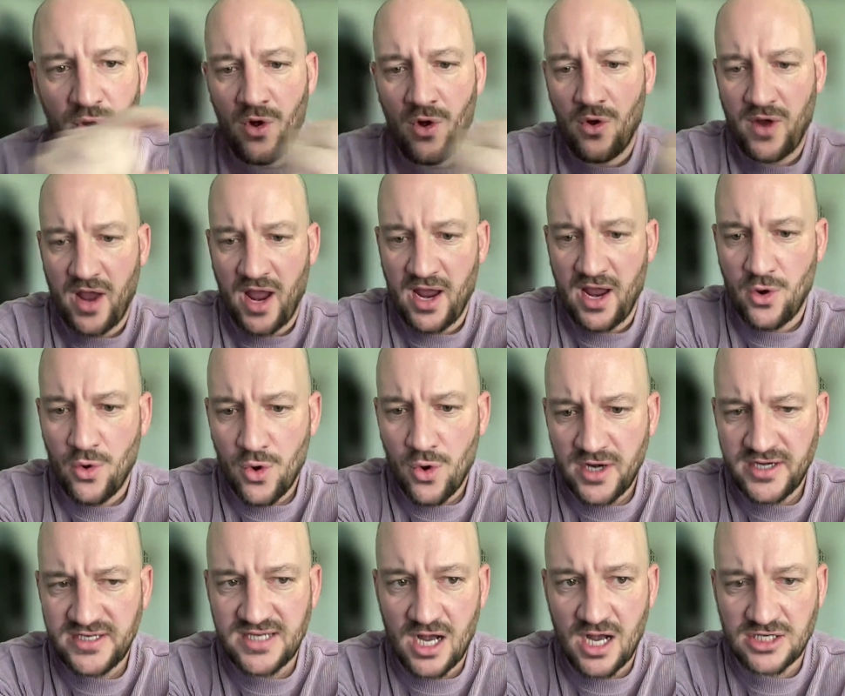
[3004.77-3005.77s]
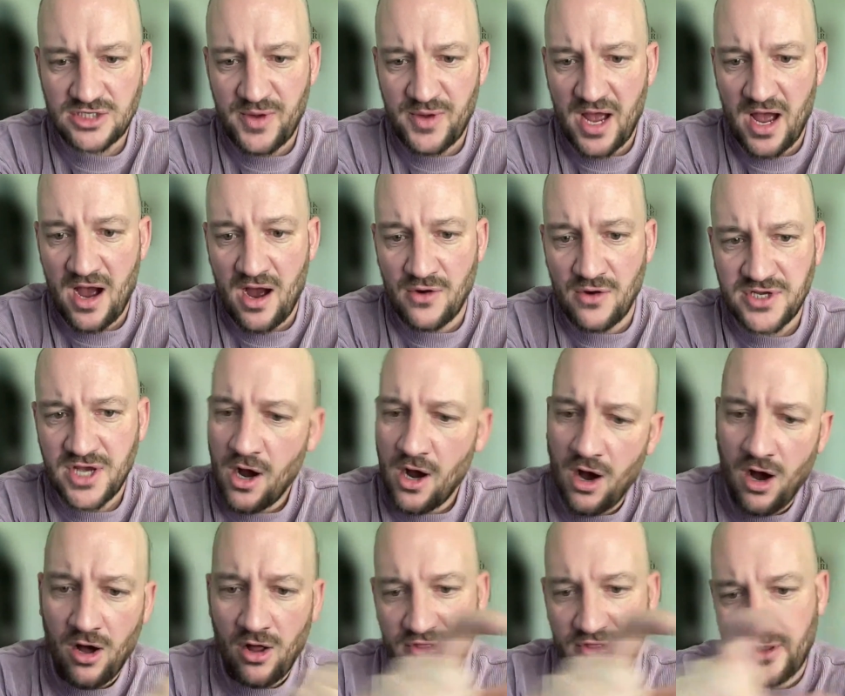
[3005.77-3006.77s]
okay, Cory talked about
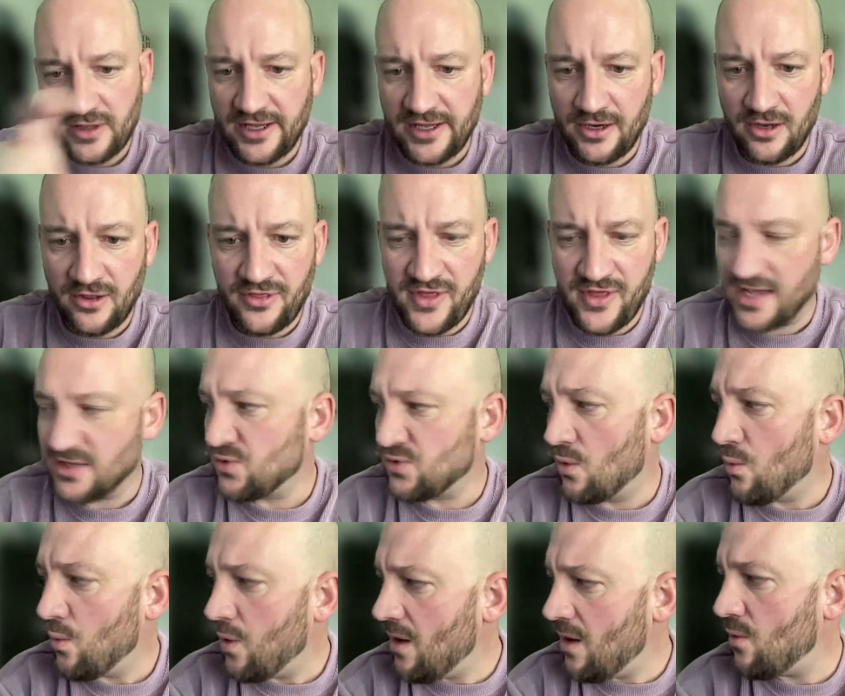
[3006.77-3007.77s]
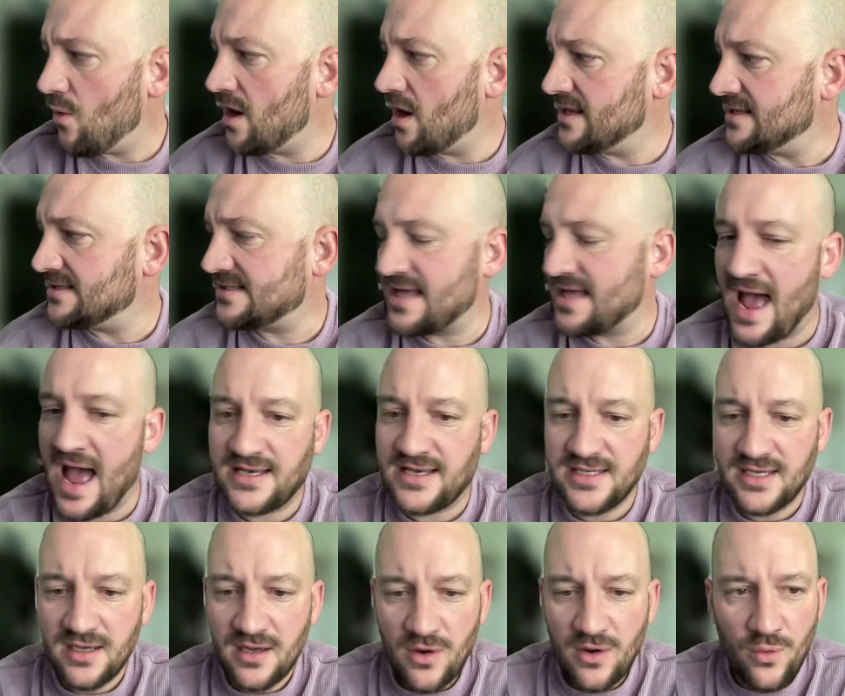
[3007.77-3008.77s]
all the little things. Well, what one is that?
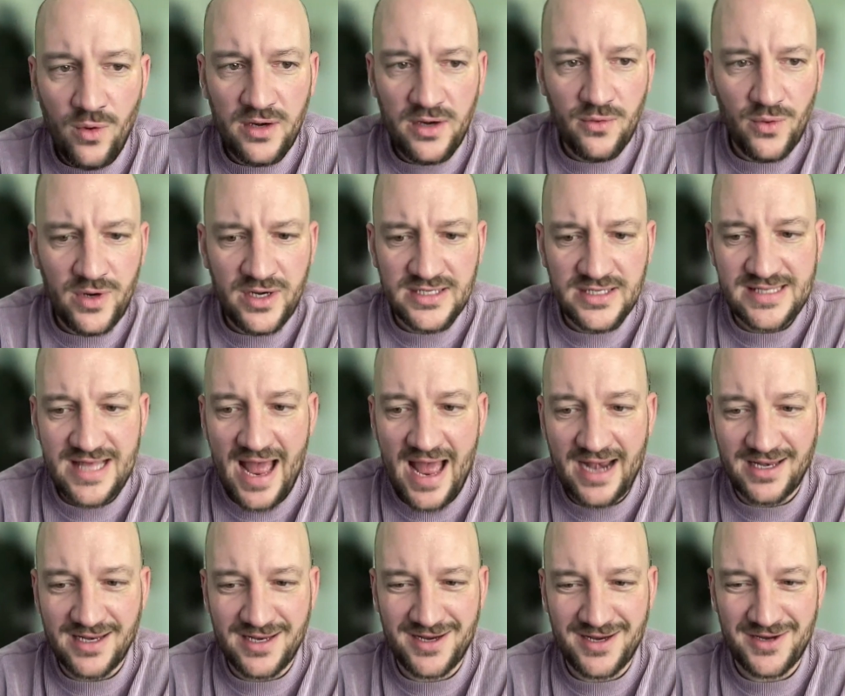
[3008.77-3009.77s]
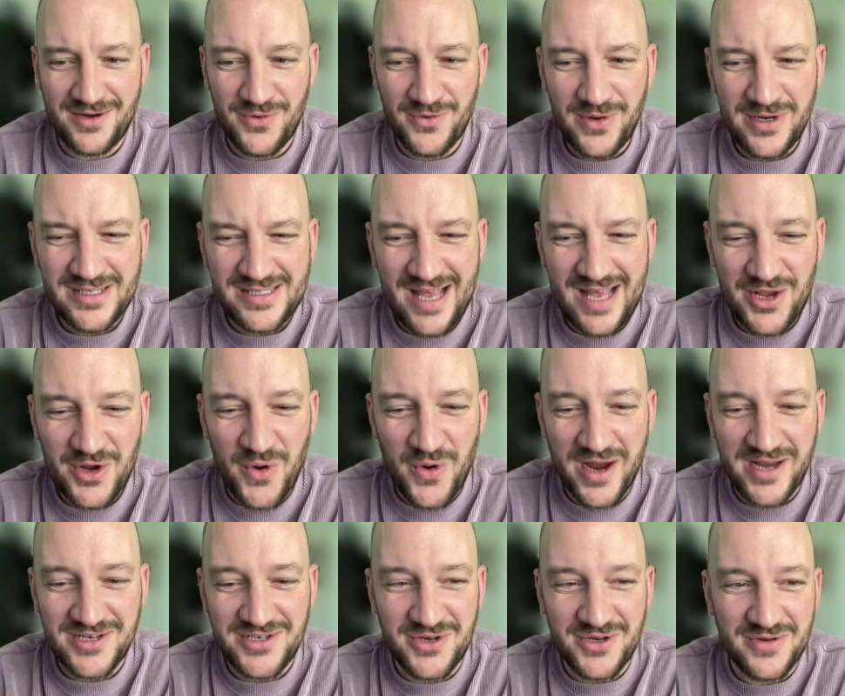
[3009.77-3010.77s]
What is that? What does that
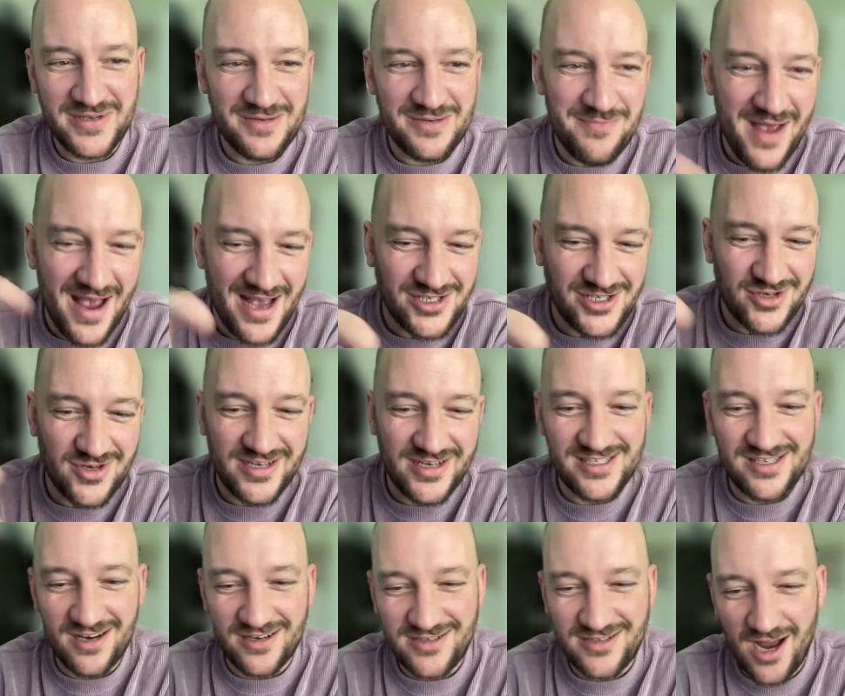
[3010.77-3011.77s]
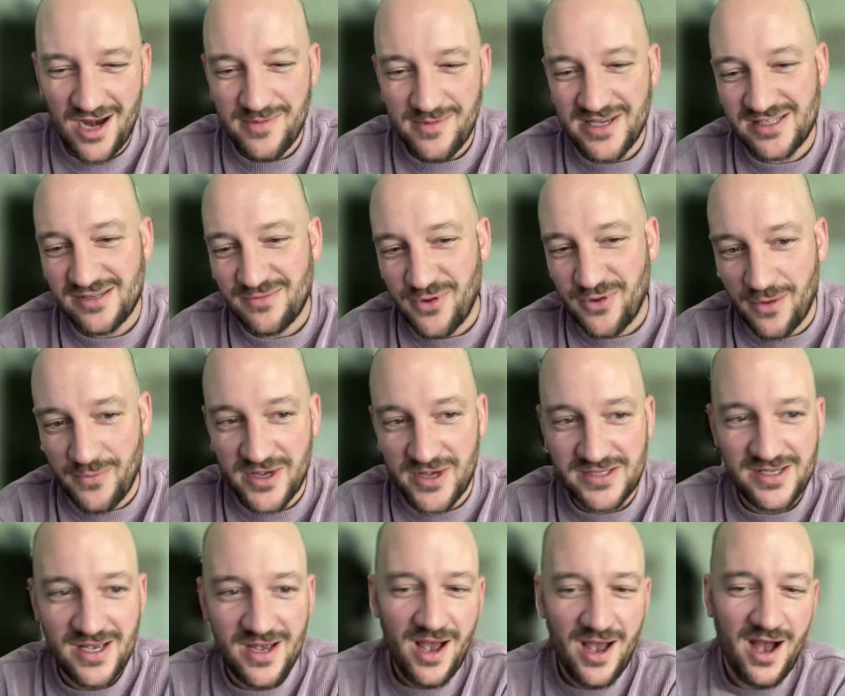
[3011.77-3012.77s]
equate to? Is it mastery? Is it autonomy? Is it
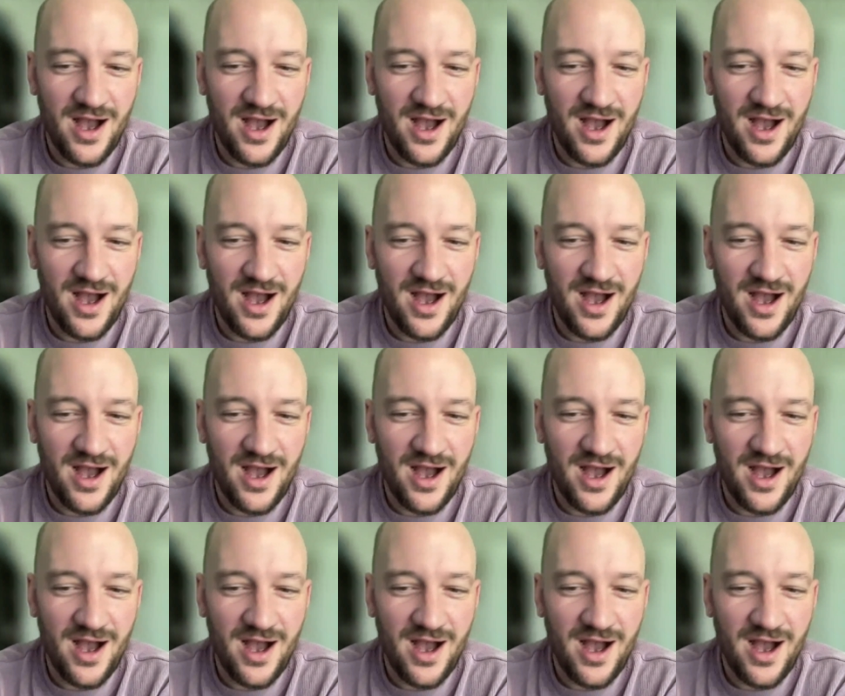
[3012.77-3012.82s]
purpose?